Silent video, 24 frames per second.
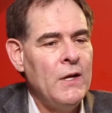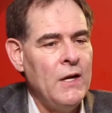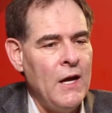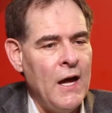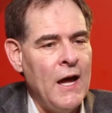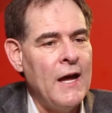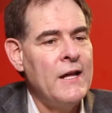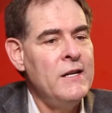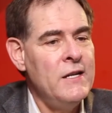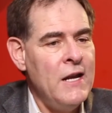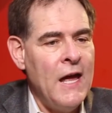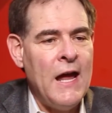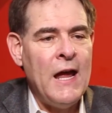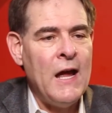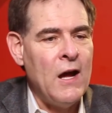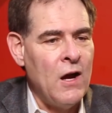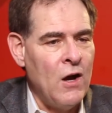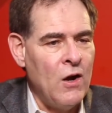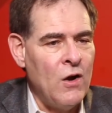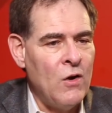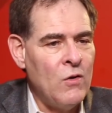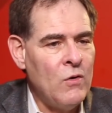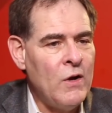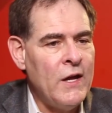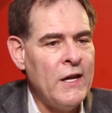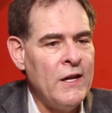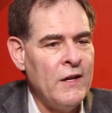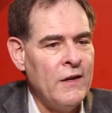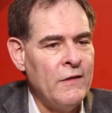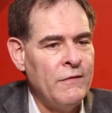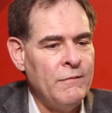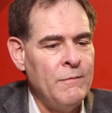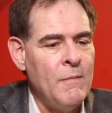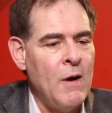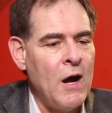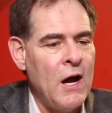Now,
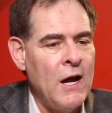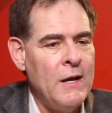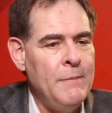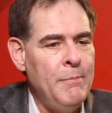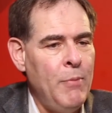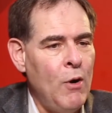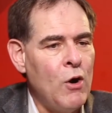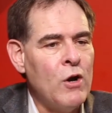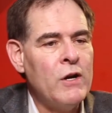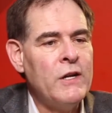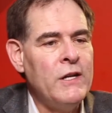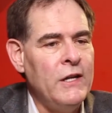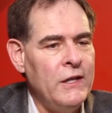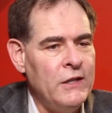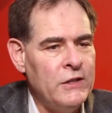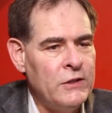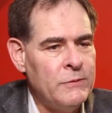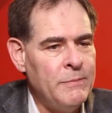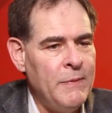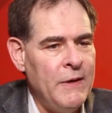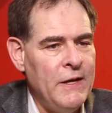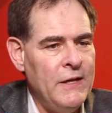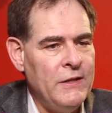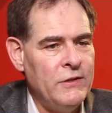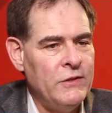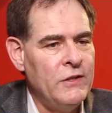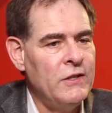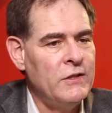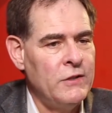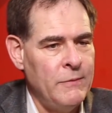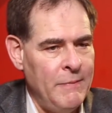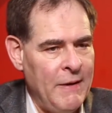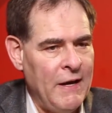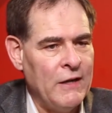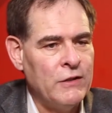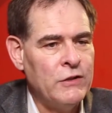if my parking space
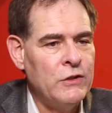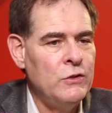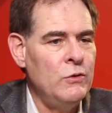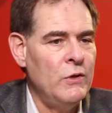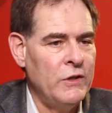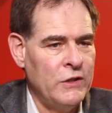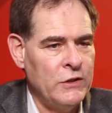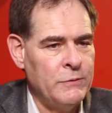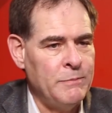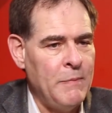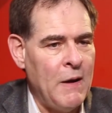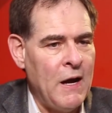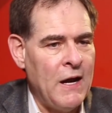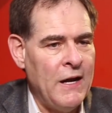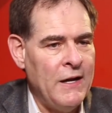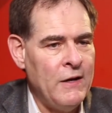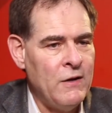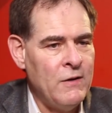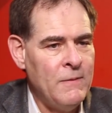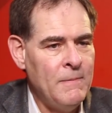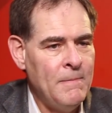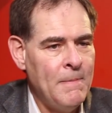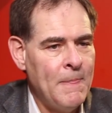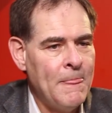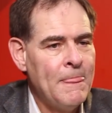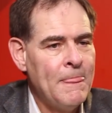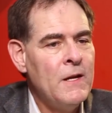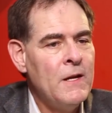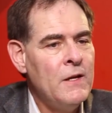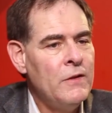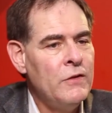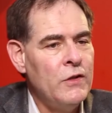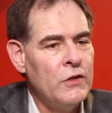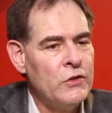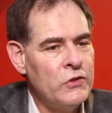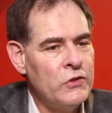is about to expire,
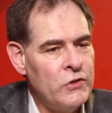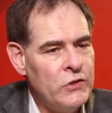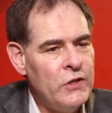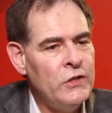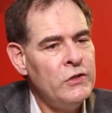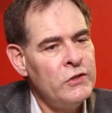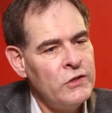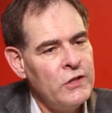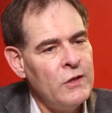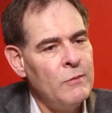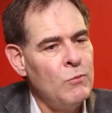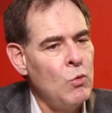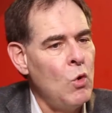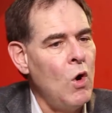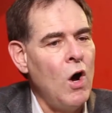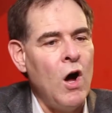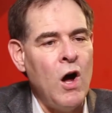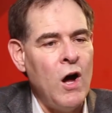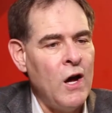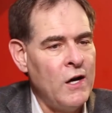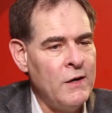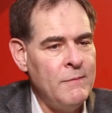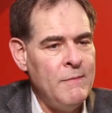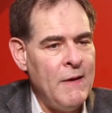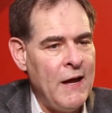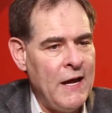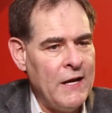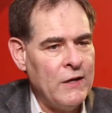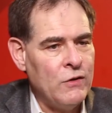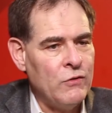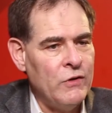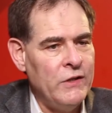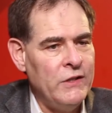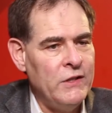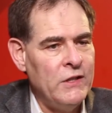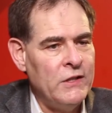the system will
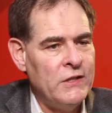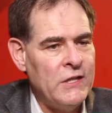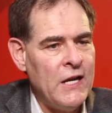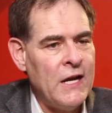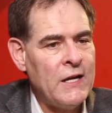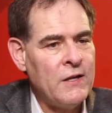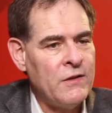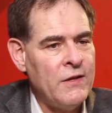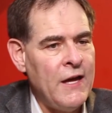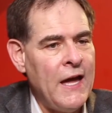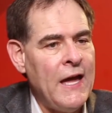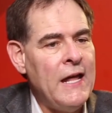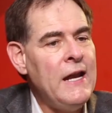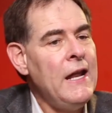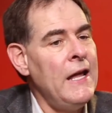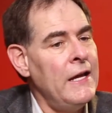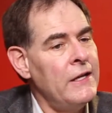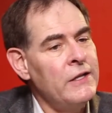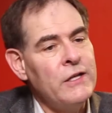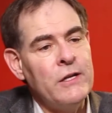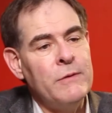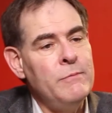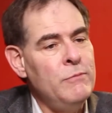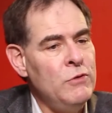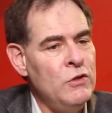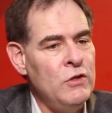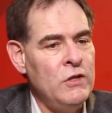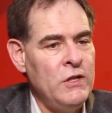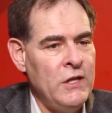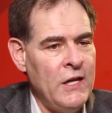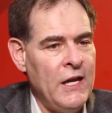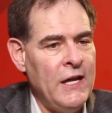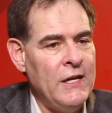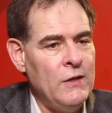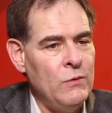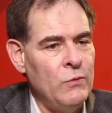automatically detect that and
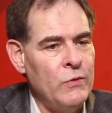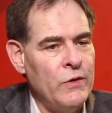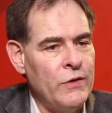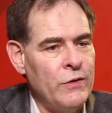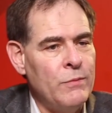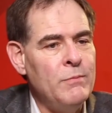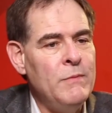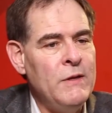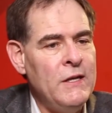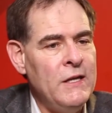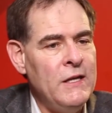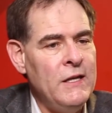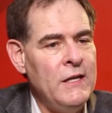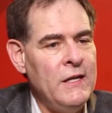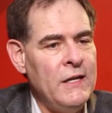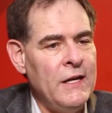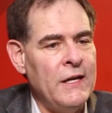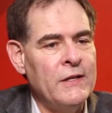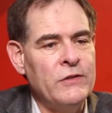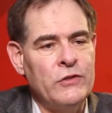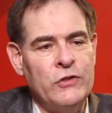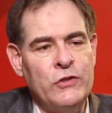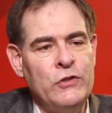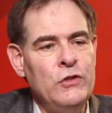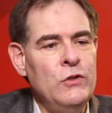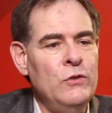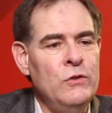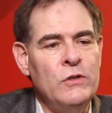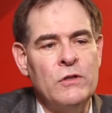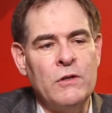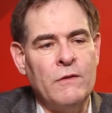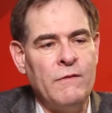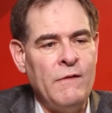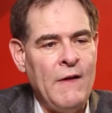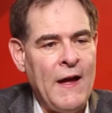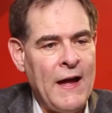communicate with me as
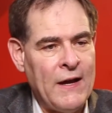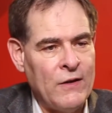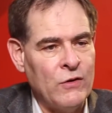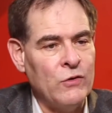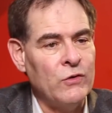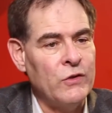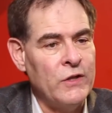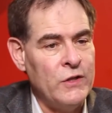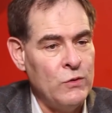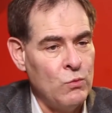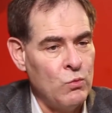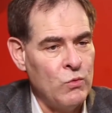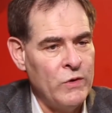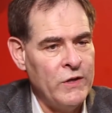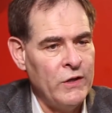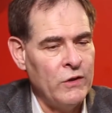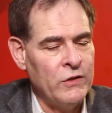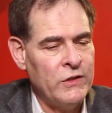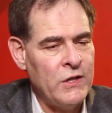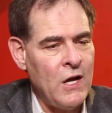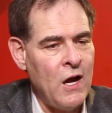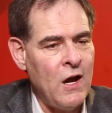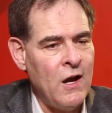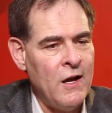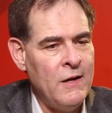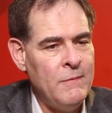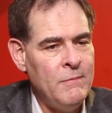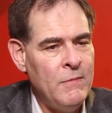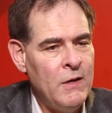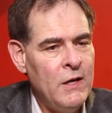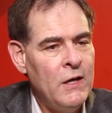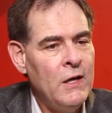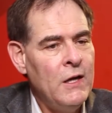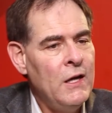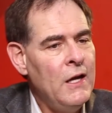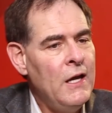student or faculty real time.
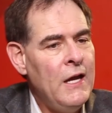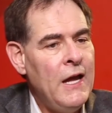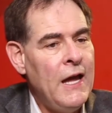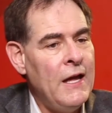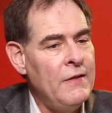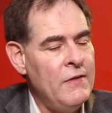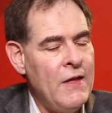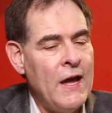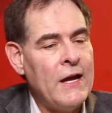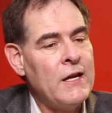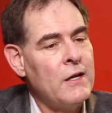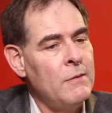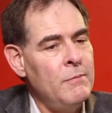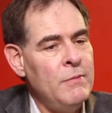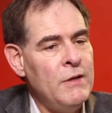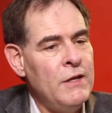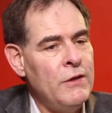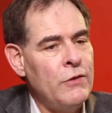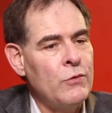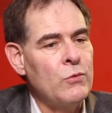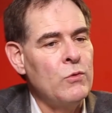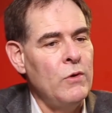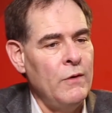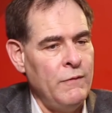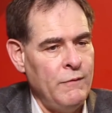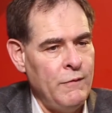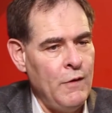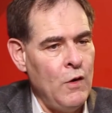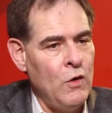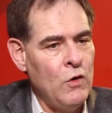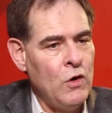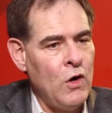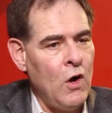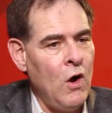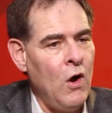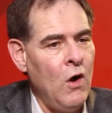And that could be through a
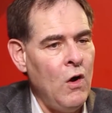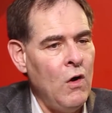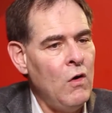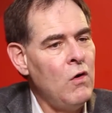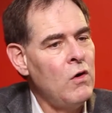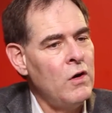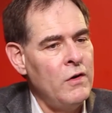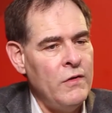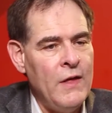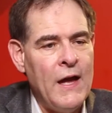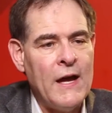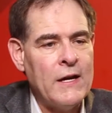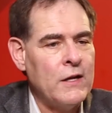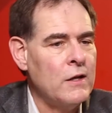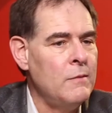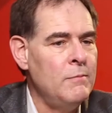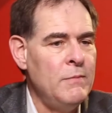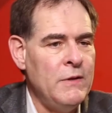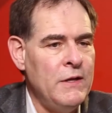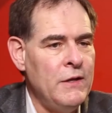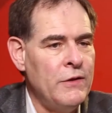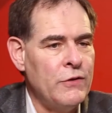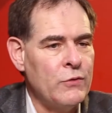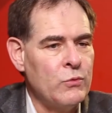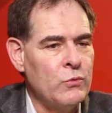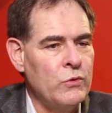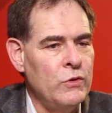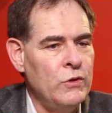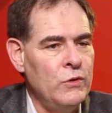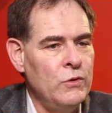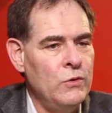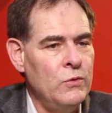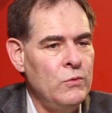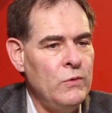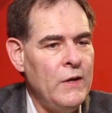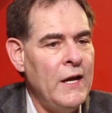phone call or that could be
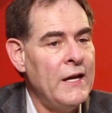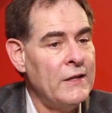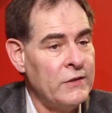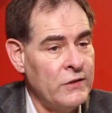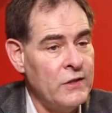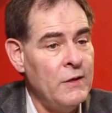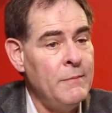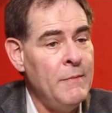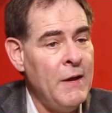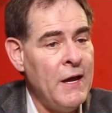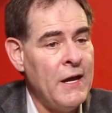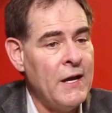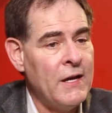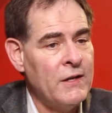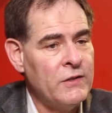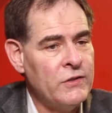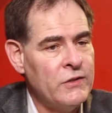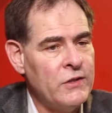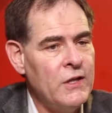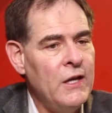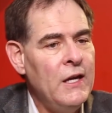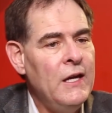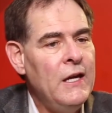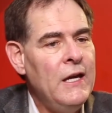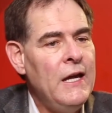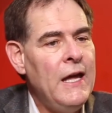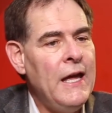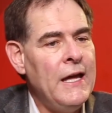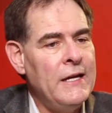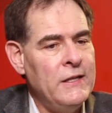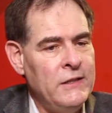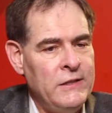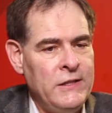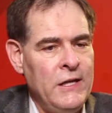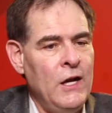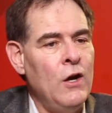through SMS,
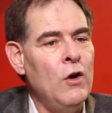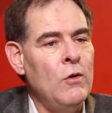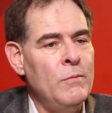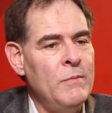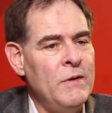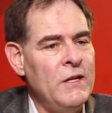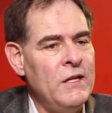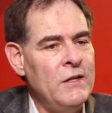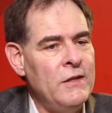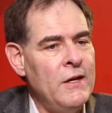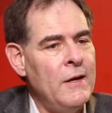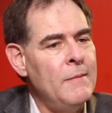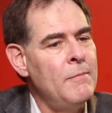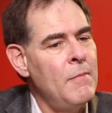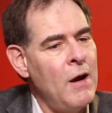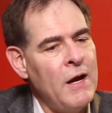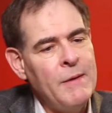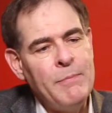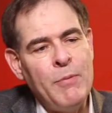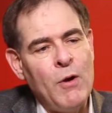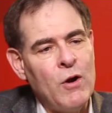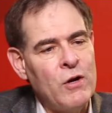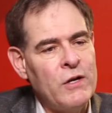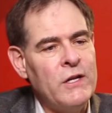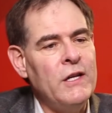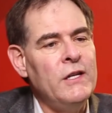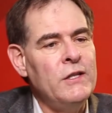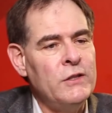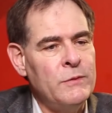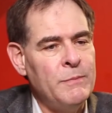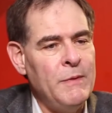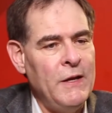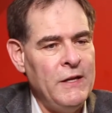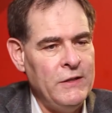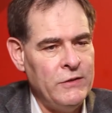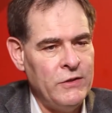and tell me that my parking
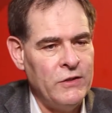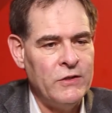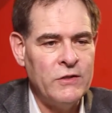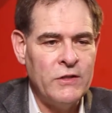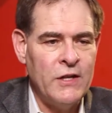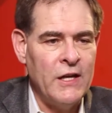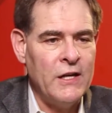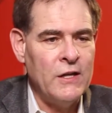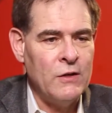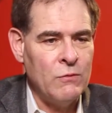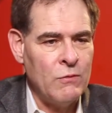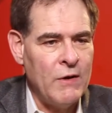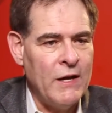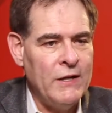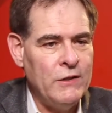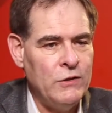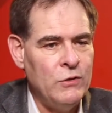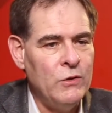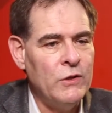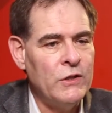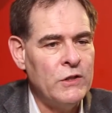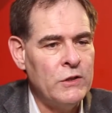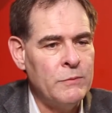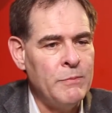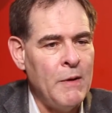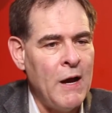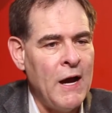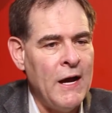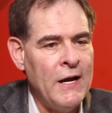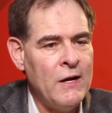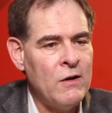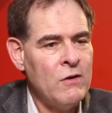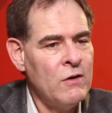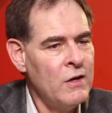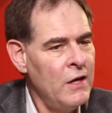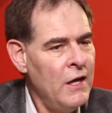space is getting ready to
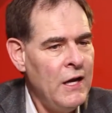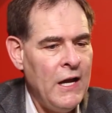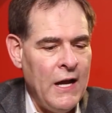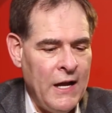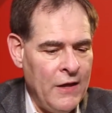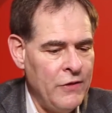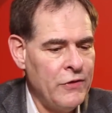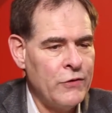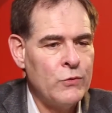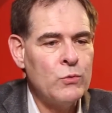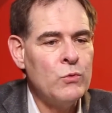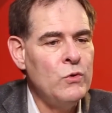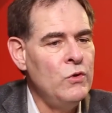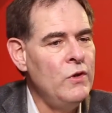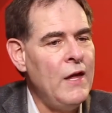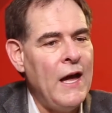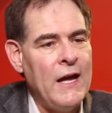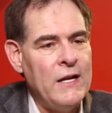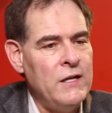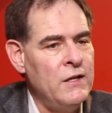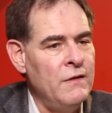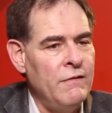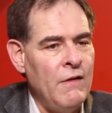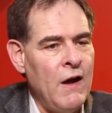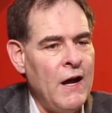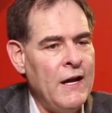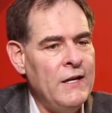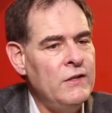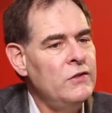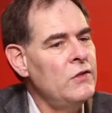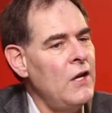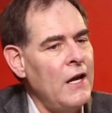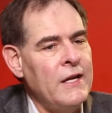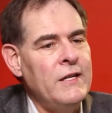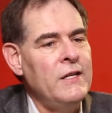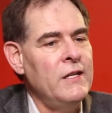expire. And through that
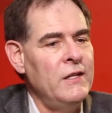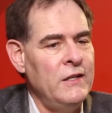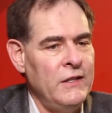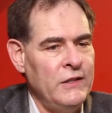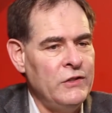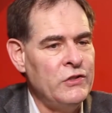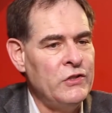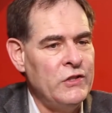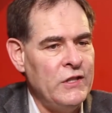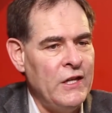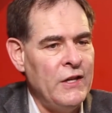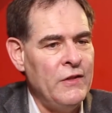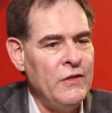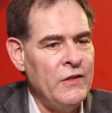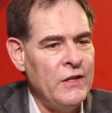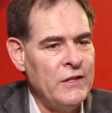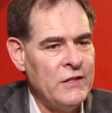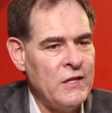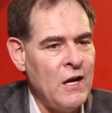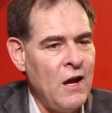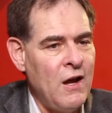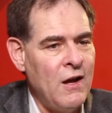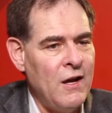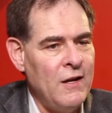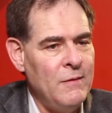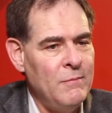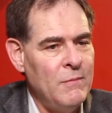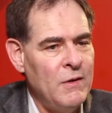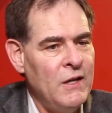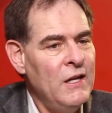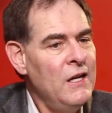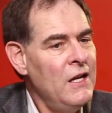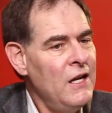device, I can extend the time.